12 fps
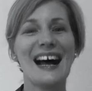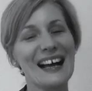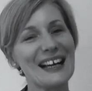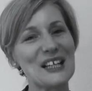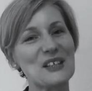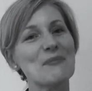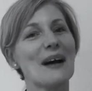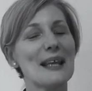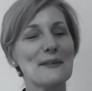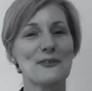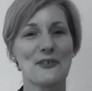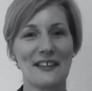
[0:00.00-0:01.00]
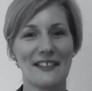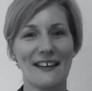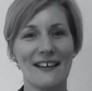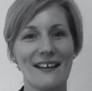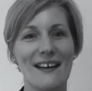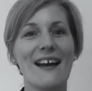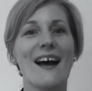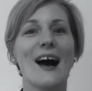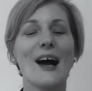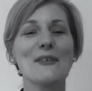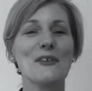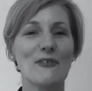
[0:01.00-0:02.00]
Hi, my name's Fritha.
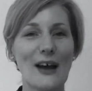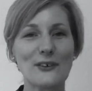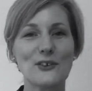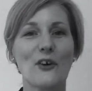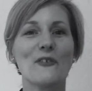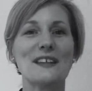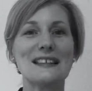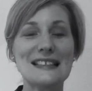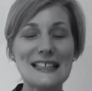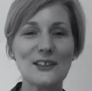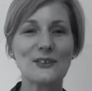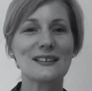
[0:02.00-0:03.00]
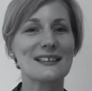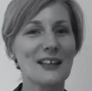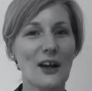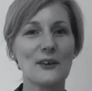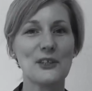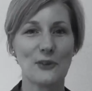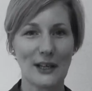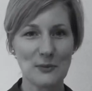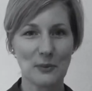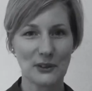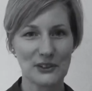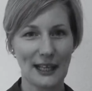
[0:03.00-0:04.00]
I'm the founder of the Secret Sari
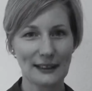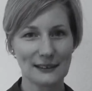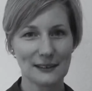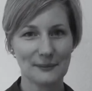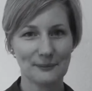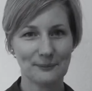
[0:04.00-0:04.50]
Dress Project.